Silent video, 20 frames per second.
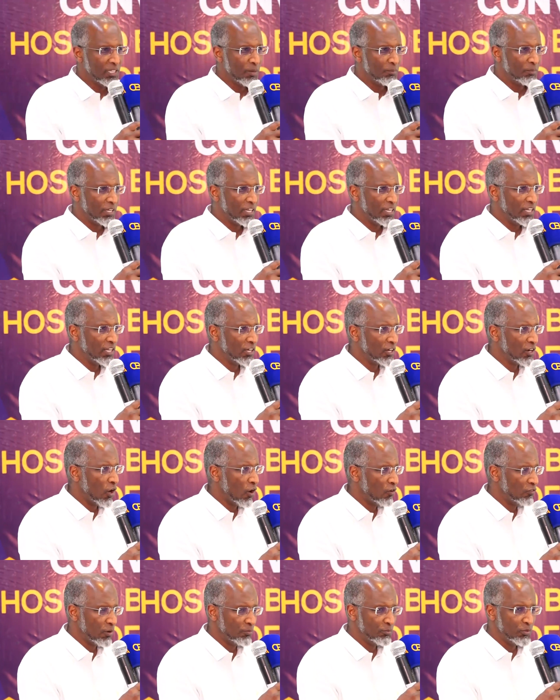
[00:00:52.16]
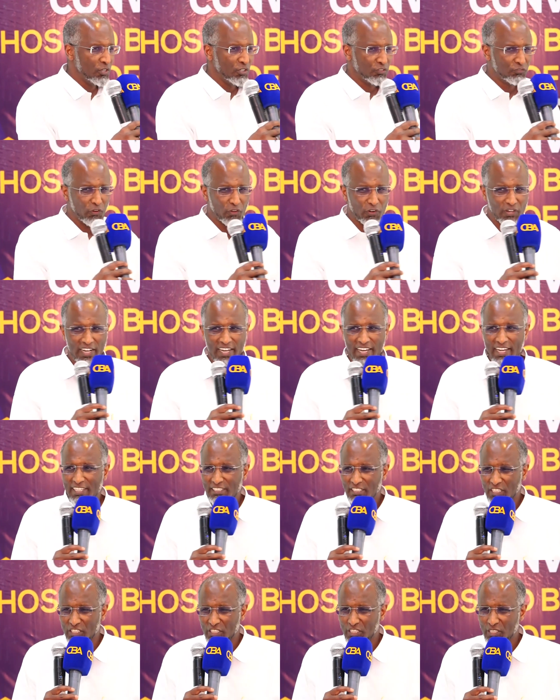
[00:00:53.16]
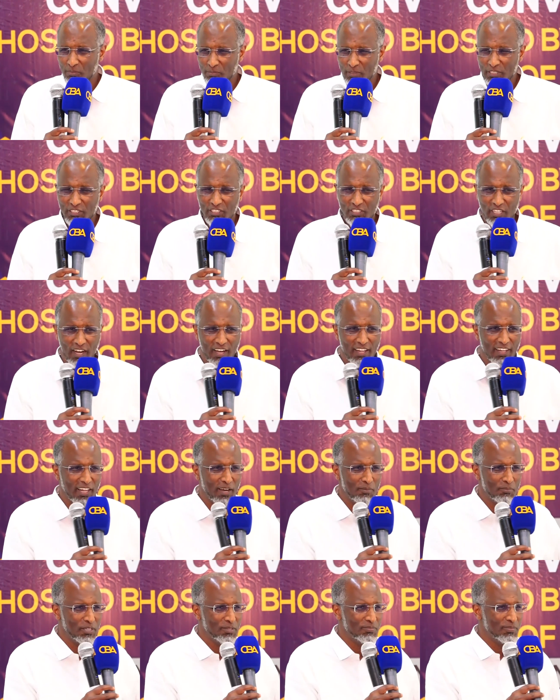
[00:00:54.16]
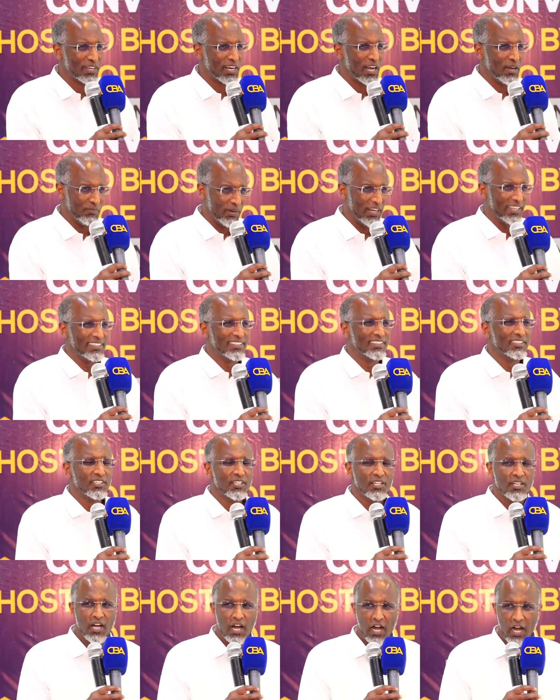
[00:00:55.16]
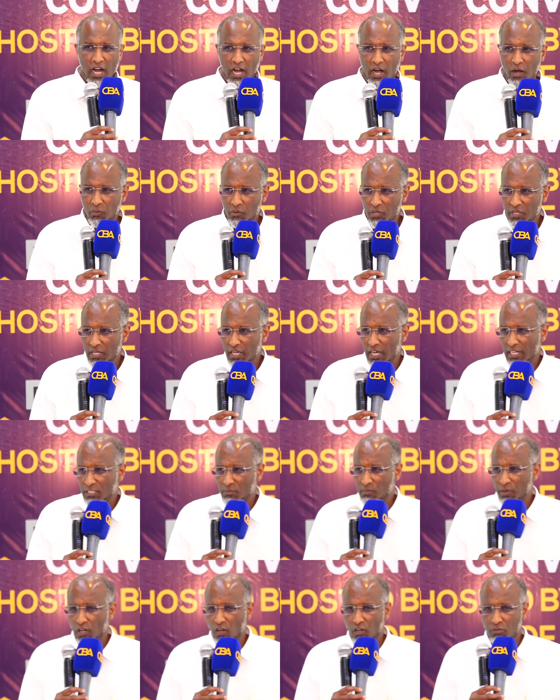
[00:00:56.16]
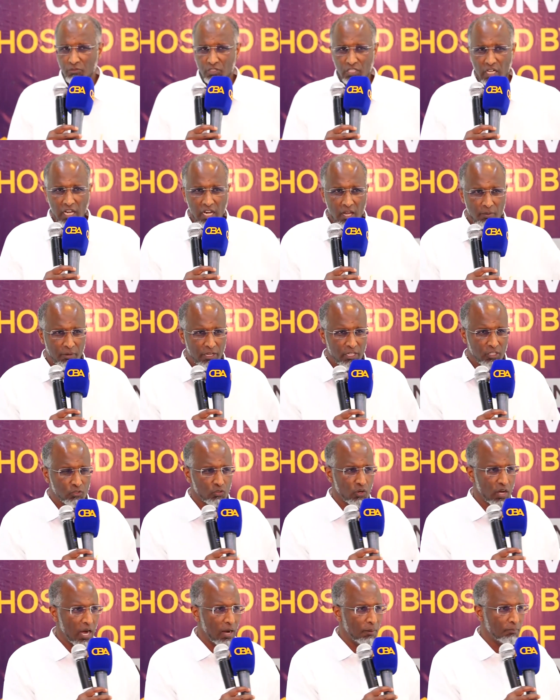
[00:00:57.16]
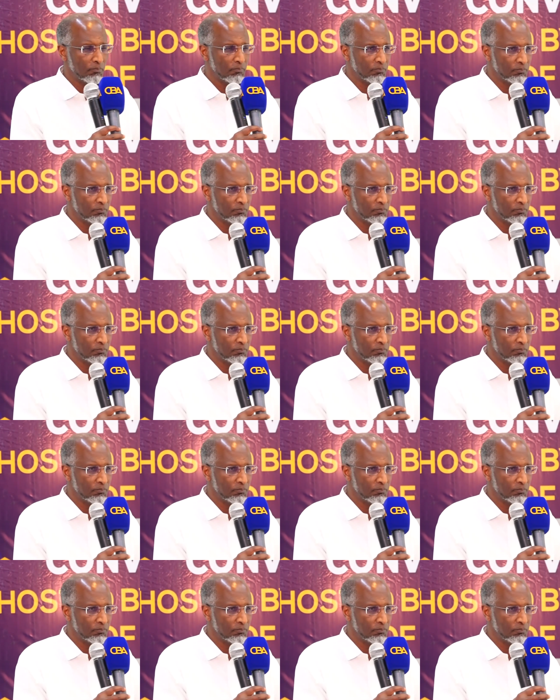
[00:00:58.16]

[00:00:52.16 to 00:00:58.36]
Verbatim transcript: the beginning of a beautiful relationship, inshallah, in the Rahman. Uh, we expect, inshallah, money to come.